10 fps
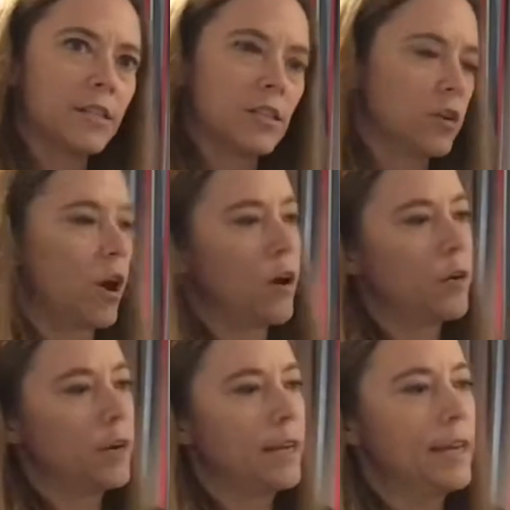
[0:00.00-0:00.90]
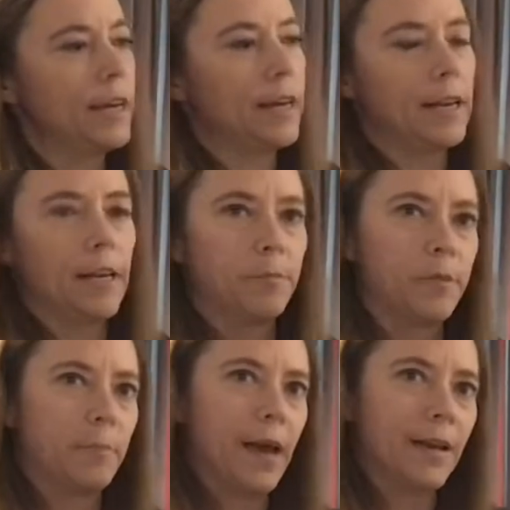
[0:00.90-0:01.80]
to not only clip
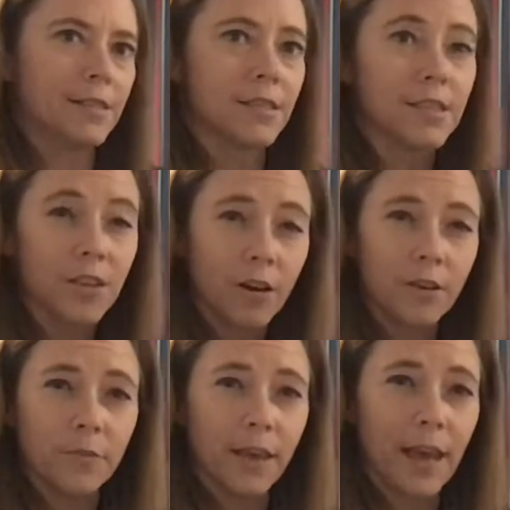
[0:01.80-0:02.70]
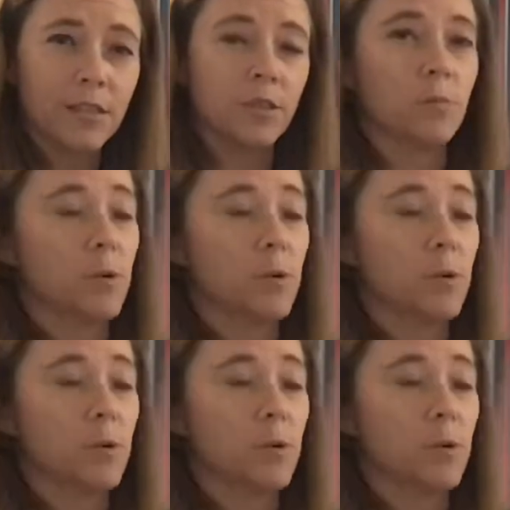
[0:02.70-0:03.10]
the bag to the side of the kettle